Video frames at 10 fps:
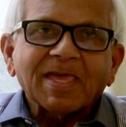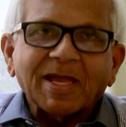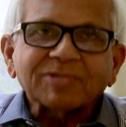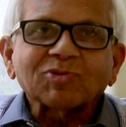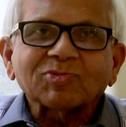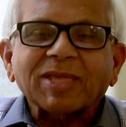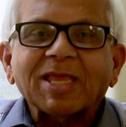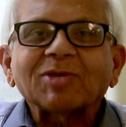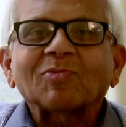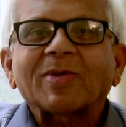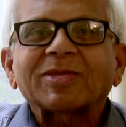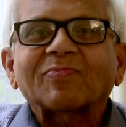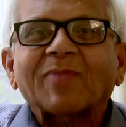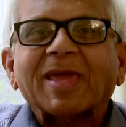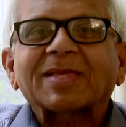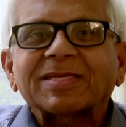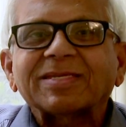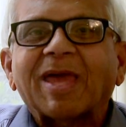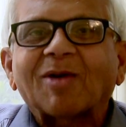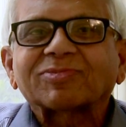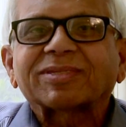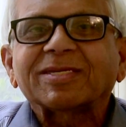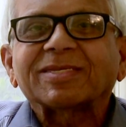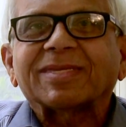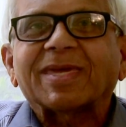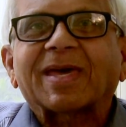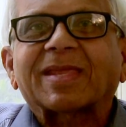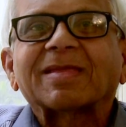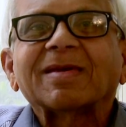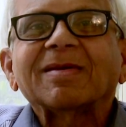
And to tell you very frankly, now she's here.